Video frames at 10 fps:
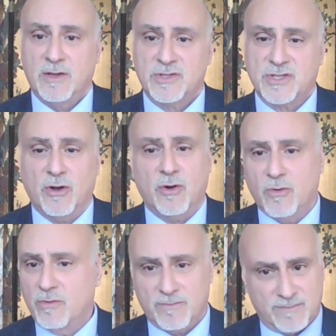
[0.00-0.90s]

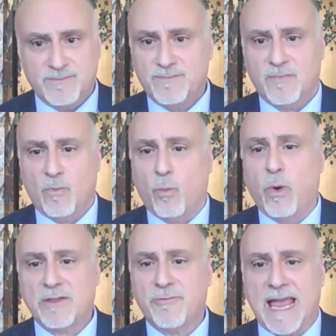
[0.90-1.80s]
So
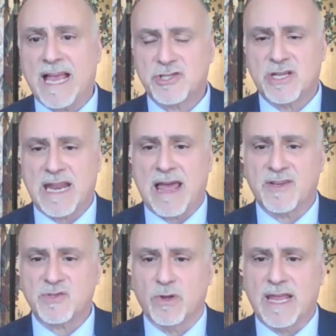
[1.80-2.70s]
what the reaction and how
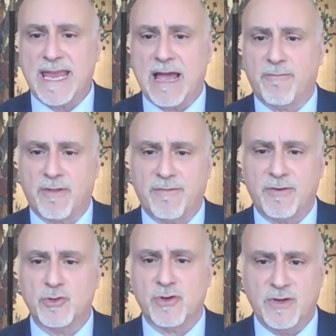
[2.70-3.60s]
this will lay out for the
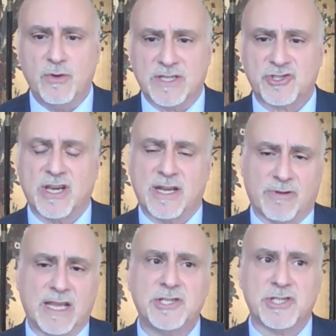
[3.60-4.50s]
future of U.S.-China
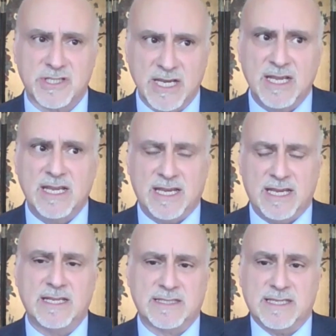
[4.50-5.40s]
relations
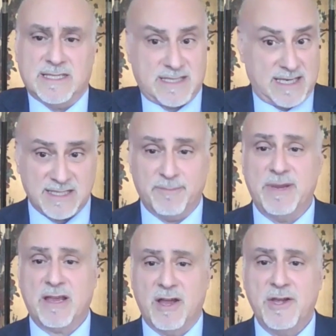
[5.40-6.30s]
is a
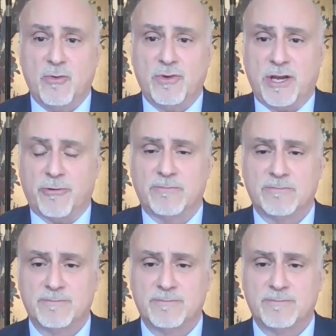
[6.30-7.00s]
big unknown here.